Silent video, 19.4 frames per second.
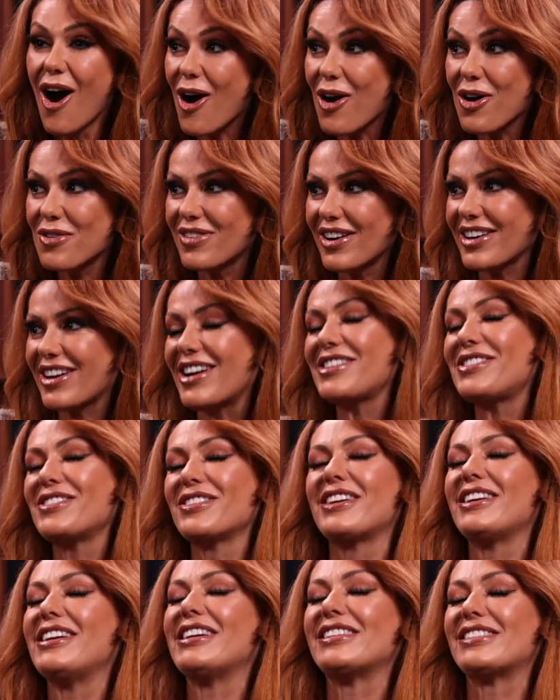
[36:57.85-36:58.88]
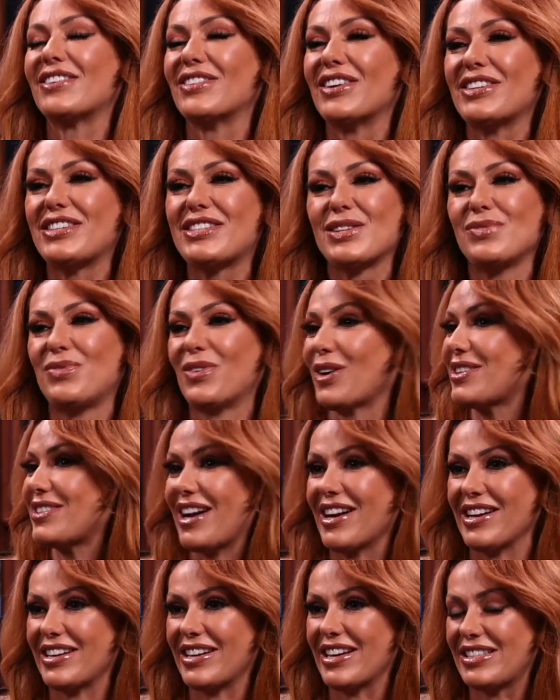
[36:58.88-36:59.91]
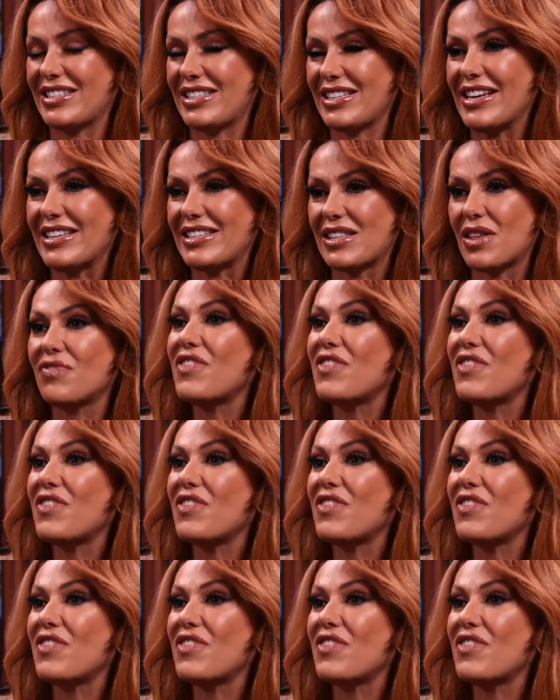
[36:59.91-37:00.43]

"Oh my gosh, you're kidding!" So that's super exciting. It's the